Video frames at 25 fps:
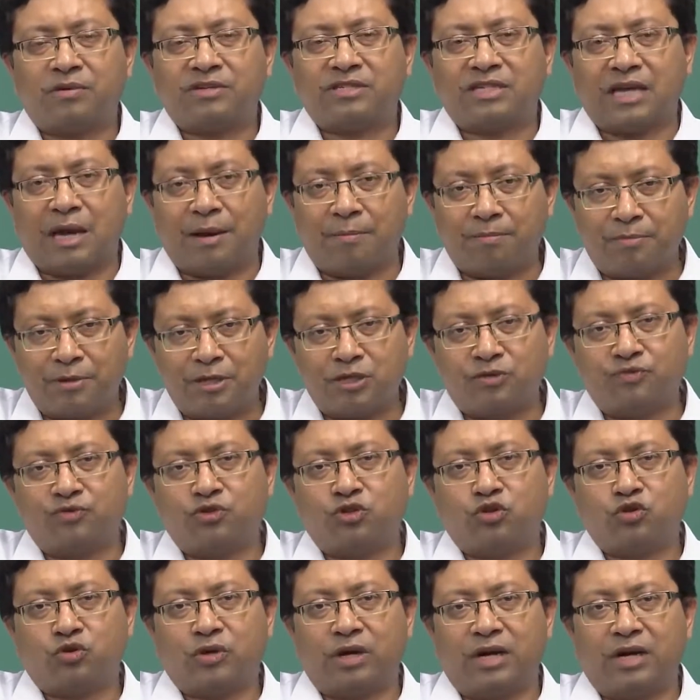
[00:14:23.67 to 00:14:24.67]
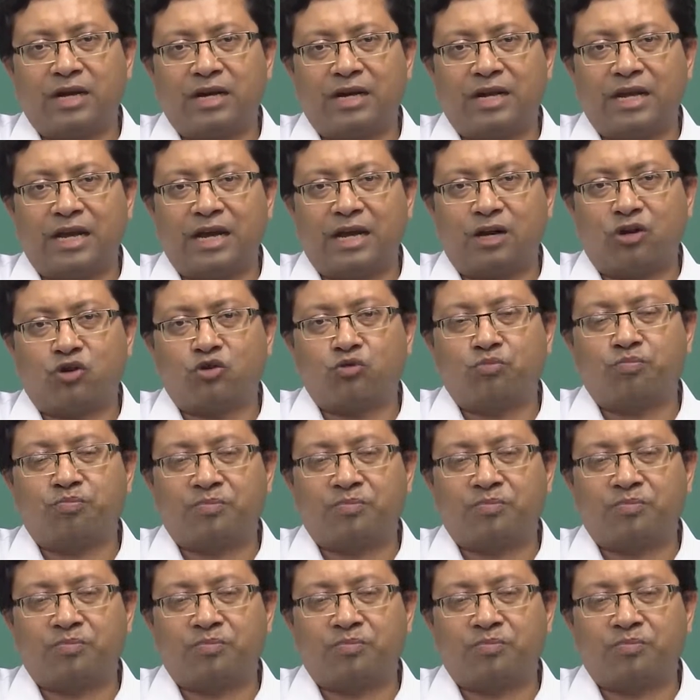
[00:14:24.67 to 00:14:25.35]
samples which you can take to